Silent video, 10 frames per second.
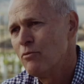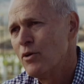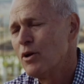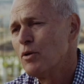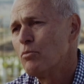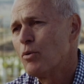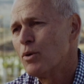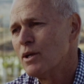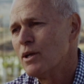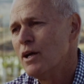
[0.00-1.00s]
it's very
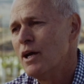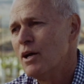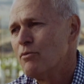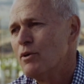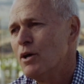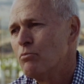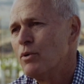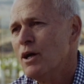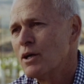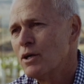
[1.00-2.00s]
important to have
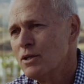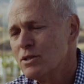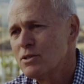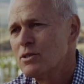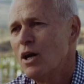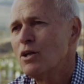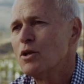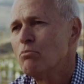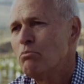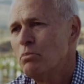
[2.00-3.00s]
a good,
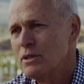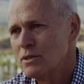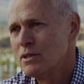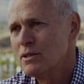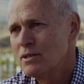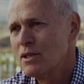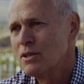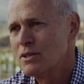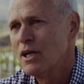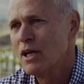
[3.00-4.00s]
solid business
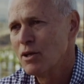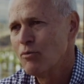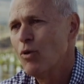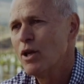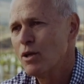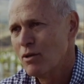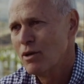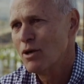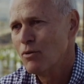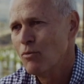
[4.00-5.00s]
understanding of
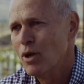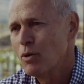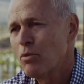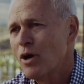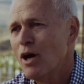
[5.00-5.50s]
what a